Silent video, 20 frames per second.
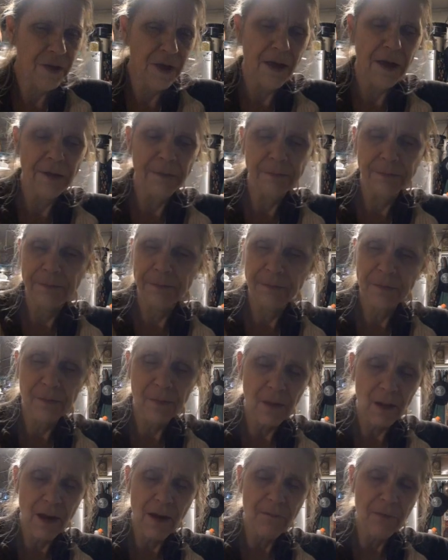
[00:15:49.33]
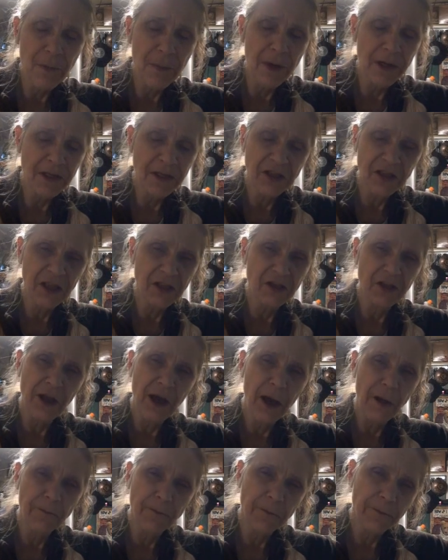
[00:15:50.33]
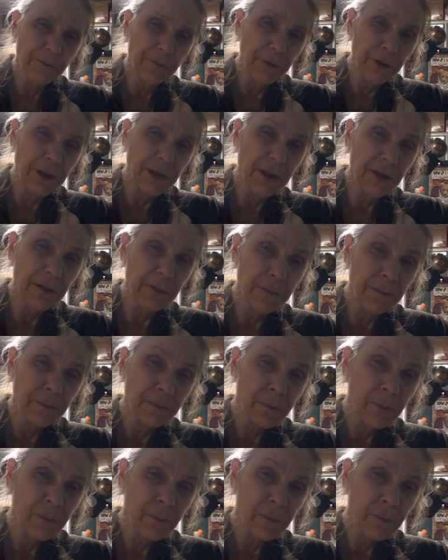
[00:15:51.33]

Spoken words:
than everybody says you have to freeze it.